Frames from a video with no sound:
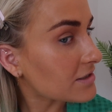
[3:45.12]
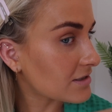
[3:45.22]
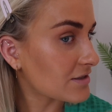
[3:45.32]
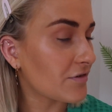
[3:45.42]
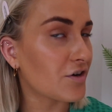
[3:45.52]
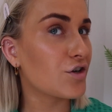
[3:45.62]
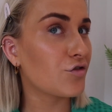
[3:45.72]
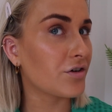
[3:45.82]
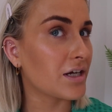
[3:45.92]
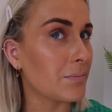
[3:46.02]
is it's very
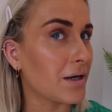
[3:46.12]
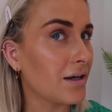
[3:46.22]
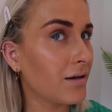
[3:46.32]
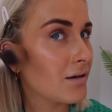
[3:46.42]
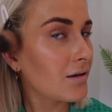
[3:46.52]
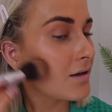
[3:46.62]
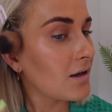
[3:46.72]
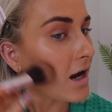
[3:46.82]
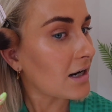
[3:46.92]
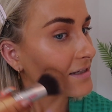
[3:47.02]
creamy,
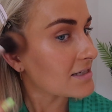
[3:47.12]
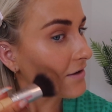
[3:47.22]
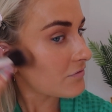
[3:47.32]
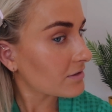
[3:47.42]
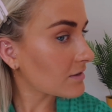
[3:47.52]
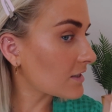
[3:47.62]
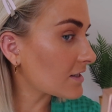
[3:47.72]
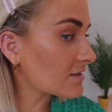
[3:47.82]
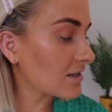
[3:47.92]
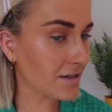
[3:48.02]
and it definitely
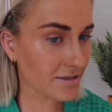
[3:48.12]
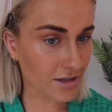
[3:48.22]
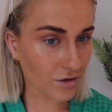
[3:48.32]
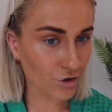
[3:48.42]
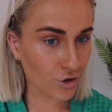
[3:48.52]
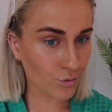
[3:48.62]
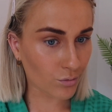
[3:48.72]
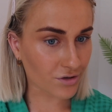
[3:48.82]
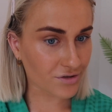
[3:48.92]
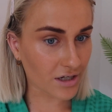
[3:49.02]
is, like I said, on the
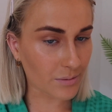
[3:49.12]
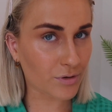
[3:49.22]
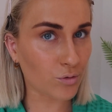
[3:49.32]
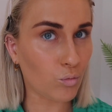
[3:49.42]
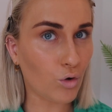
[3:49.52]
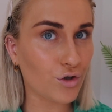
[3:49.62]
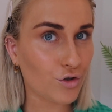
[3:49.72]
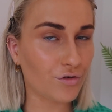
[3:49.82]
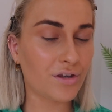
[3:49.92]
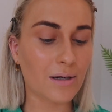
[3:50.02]
cooler side. But the one
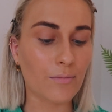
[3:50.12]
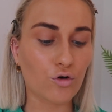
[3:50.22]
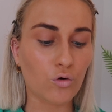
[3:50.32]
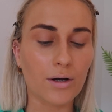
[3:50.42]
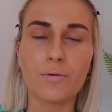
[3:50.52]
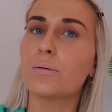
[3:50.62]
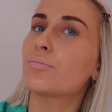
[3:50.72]
good thing about going with a